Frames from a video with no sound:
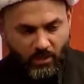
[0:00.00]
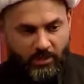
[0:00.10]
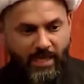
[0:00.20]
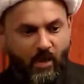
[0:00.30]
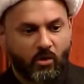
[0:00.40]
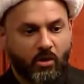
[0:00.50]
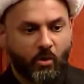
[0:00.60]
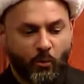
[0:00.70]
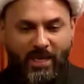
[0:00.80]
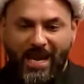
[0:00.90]
Now
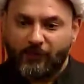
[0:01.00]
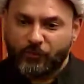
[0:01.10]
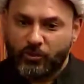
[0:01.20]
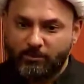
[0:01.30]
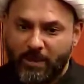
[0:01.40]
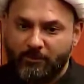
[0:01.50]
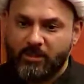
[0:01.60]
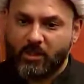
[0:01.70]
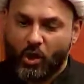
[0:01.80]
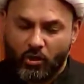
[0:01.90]
we have to remember the
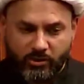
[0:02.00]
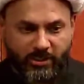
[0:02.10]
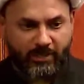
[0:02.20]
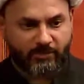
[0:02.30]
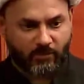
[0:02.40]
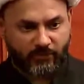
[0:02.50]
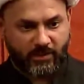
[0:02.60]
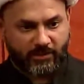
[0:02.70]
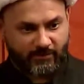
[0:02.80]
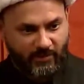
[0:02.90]
context of
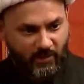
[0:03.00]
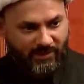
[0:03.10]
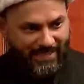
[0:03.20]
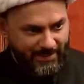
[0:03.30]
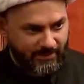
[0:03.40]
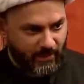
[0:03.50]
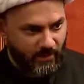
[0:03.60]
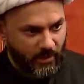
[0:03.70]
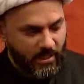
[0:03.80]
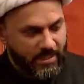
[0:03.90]
this letter.
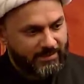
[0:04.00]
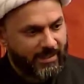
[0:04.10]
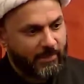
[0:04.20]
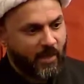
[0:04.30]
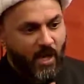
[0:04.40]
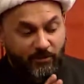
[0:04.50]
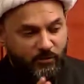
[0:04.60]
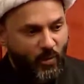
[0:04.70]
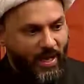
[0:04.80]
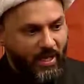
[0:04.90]
The Imam is
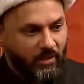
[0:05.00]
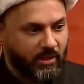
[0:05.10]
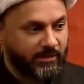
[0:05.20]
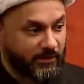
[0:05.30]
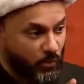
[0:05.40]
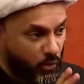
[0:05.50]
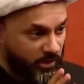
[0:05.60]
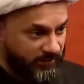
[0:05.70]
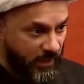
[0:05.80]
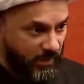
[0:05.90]
where? He's in
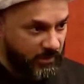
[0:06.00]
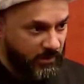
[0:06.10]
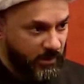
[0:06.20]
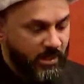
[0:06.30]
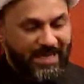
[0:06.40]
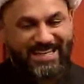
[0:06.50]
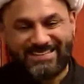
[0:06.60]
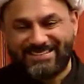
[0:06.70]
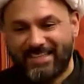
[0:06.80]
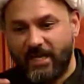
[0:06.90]
Khurasan.
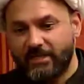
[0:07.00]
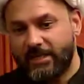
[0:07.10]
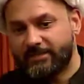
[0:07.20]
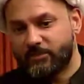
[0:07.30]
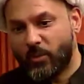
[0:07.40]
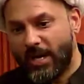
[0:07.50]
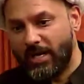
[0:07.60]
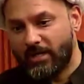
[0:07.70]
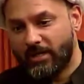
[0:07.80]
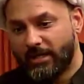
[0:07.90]
His son is
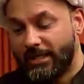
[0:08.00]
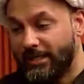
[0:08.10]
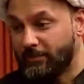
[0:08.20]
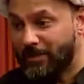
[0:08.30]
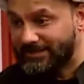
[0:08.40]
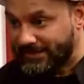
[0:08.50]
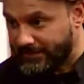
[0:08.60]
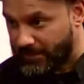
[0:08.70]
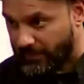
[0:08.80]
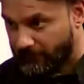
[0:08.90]
where? In Medina.